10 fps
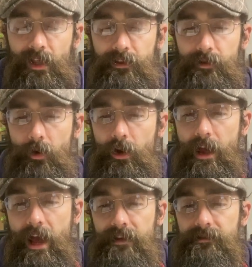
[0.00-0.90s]
Gemara
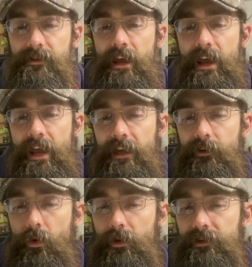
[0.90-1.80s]
asks, and
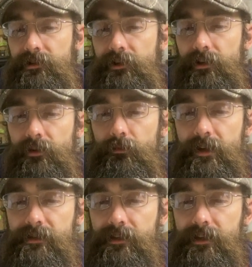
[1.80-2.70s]
according to your
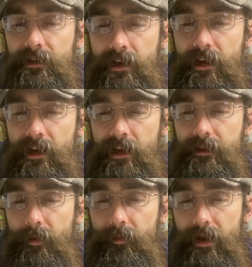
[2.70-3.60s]
reasoning,
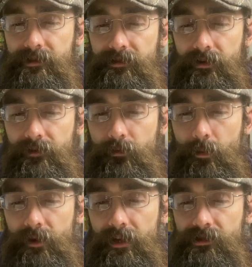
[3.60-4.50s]
that based on the
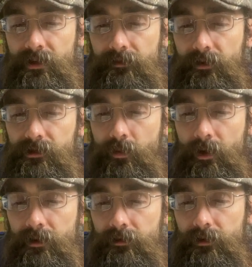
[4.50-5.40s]
formulation of the verse, one
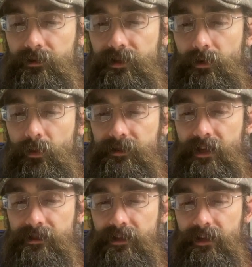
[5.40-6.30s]
concludes that it was
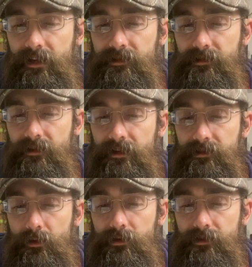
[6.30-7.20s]
a sin
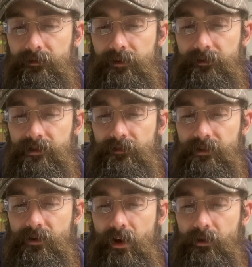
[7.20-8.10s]
exclusively
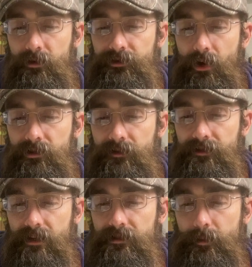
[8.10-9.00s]
vis-a-vis God, where Joseph
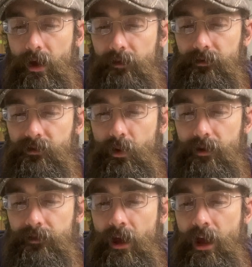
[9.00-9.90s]
says to Potiphar's
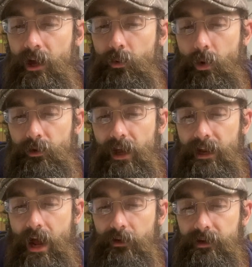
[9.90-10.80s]
wife, quote, and
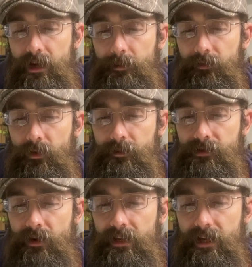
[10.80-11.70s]
how can I perform this
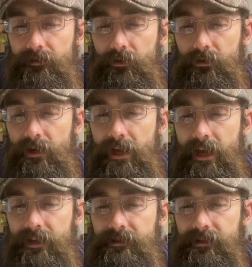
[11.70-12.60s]
great evil
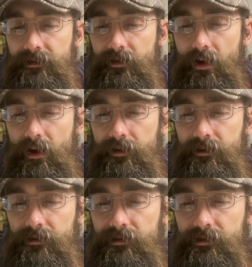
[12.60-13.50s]
and sin to God?
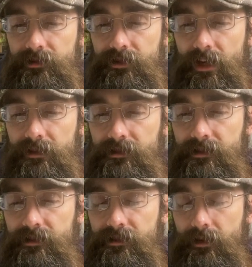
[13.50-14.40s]

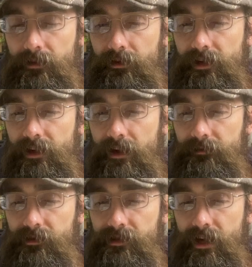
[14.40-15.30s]
Genesis 39,
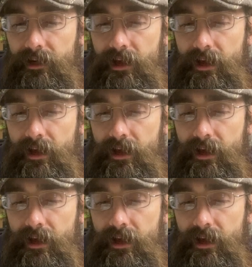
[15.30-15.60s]
verse 9.